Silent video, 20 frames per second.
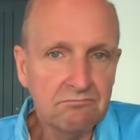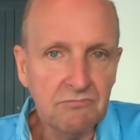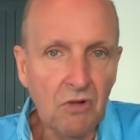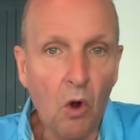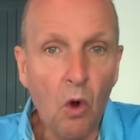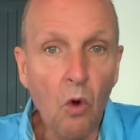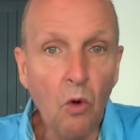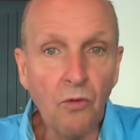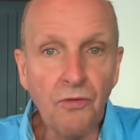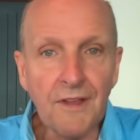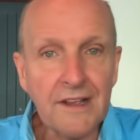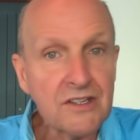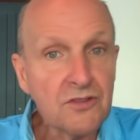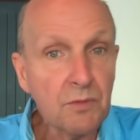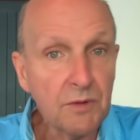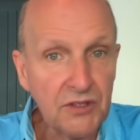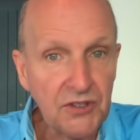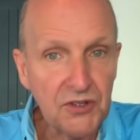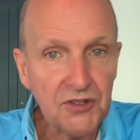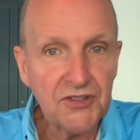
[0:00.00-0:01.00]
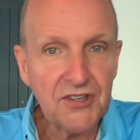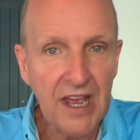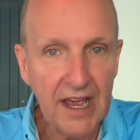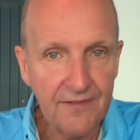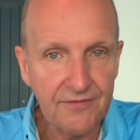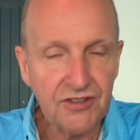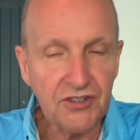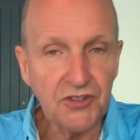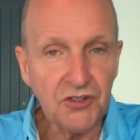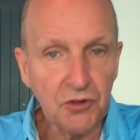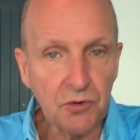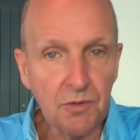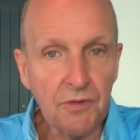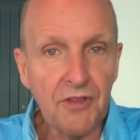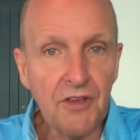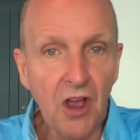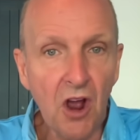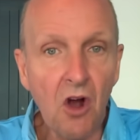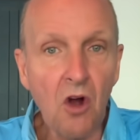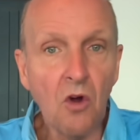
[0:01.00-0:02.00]
All things we used to have to do with
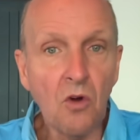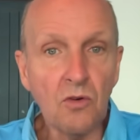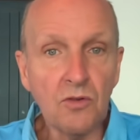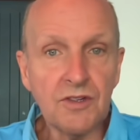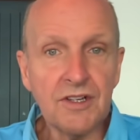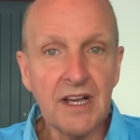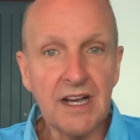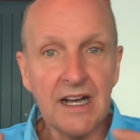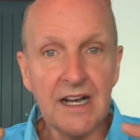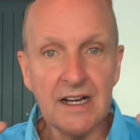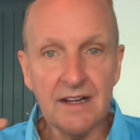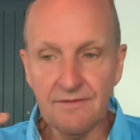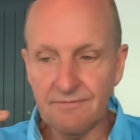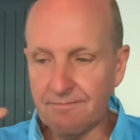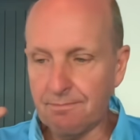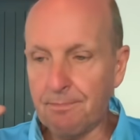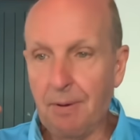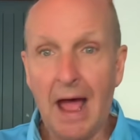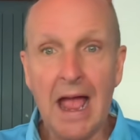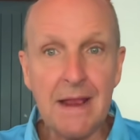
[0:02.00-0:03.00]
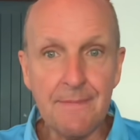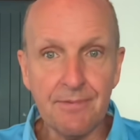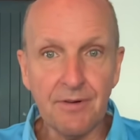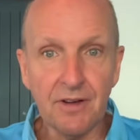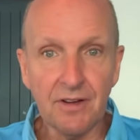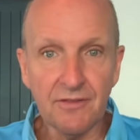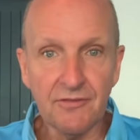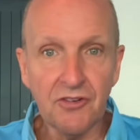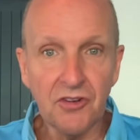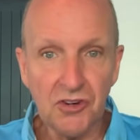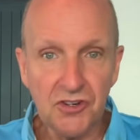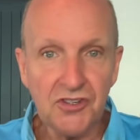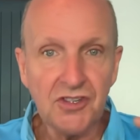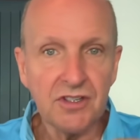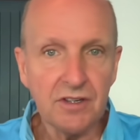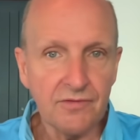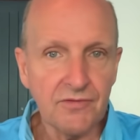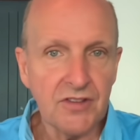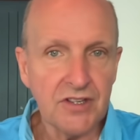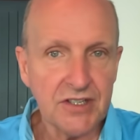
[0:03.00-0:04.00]
the old paper
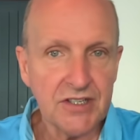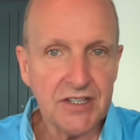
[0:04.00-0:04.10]
version of the